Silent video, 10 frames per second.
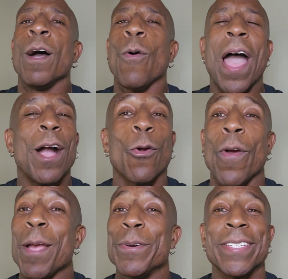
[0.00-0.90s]
How
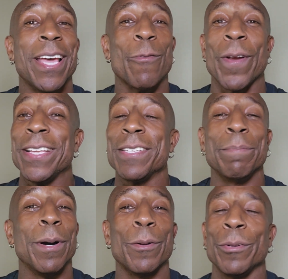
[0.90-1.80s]
great was that race
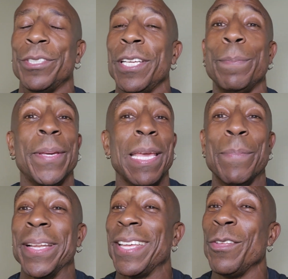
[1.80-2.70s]
in
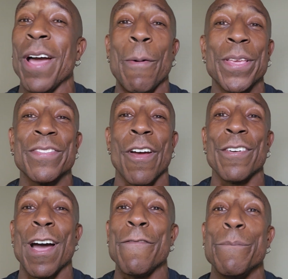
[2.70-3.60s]
MotoGP? But you know how we
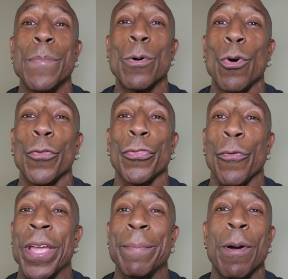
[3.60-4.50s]
started off
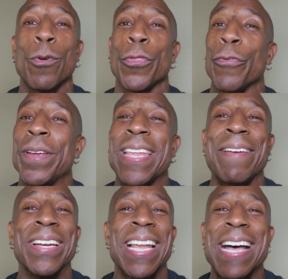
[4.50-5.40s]
Moto3. Moto3,
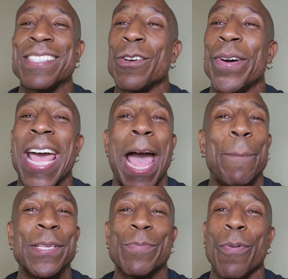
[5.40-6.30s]
David Alonso, it
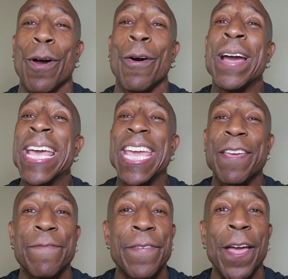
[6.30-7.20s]
happens, bro.
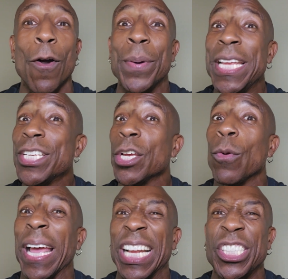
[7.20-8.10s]
He fell, but he
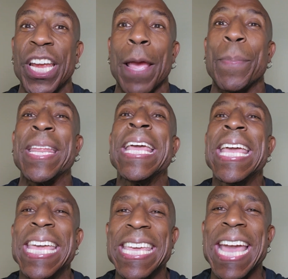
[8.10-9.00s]
showed like a champion.
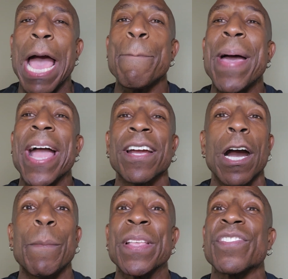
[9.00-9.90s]
He got back
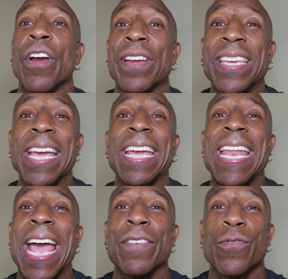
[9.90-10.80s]
up and started
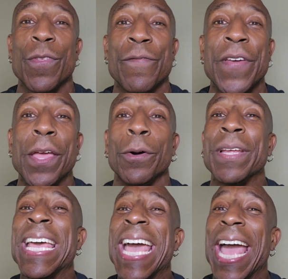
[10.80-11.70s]
kicking ass through the
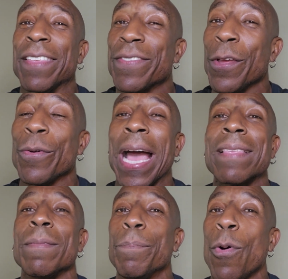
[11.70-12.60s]
field and still
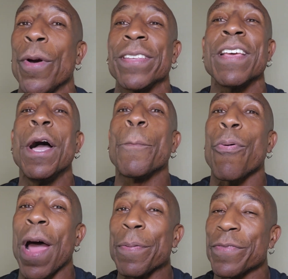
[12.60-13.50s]
got some points.
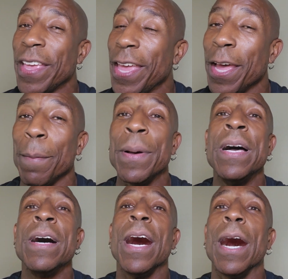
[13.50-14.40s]
Props to him.
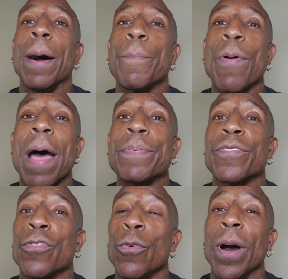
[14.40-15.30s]
But
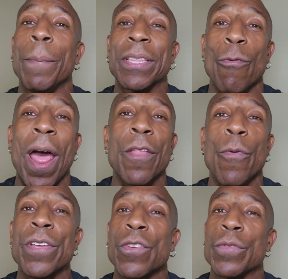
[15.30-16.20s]
the ride of
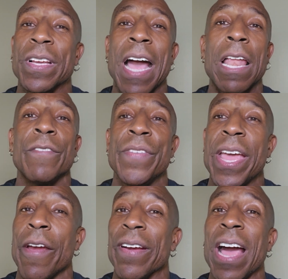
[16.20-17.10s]
the race goes to Colin
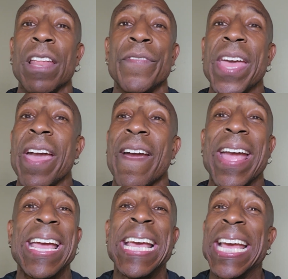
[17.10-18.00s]
Vieira. Colin
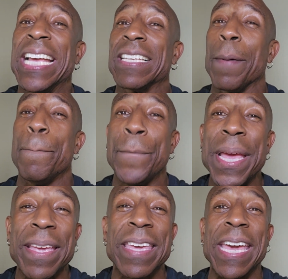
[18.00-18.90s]
Vieira is a
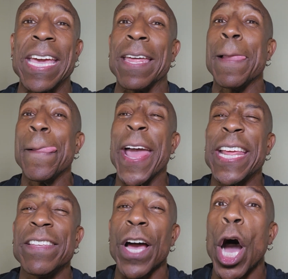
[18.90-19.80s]
big kid
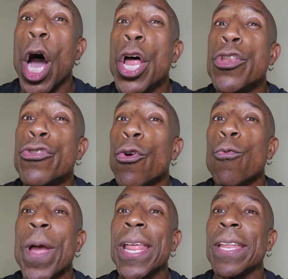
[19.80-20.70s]
and he's
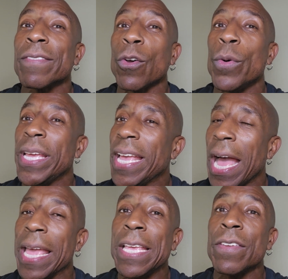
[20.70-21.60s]
underrated. So
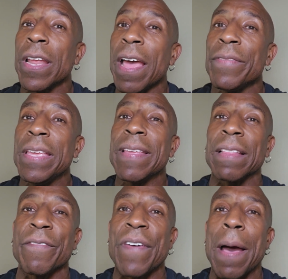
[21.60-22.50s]
he's
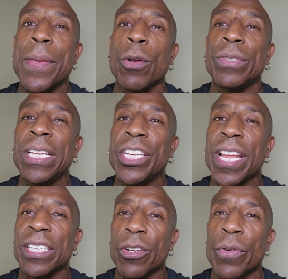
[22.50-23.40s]
got the Fabio Di
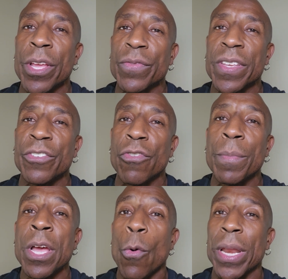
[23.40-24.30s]
Giannantonio
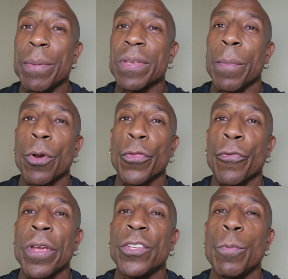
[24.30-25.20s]
syndrome when he was in
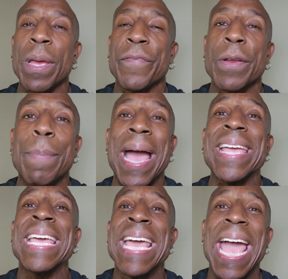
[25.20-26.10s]
Moto3, too big for the
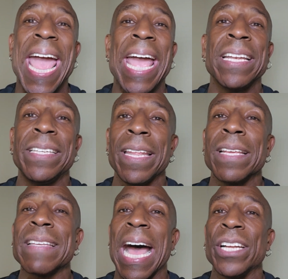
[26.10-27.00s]
bike. And
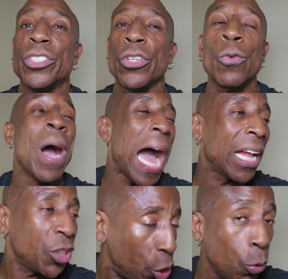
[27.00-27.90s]
Dennis
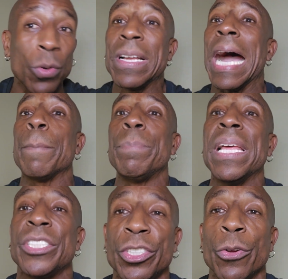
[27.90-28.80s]
Anchu, God
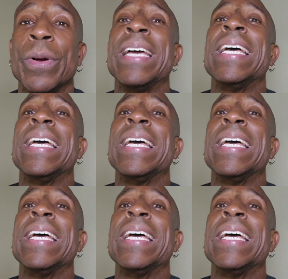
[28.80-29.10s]
bless you.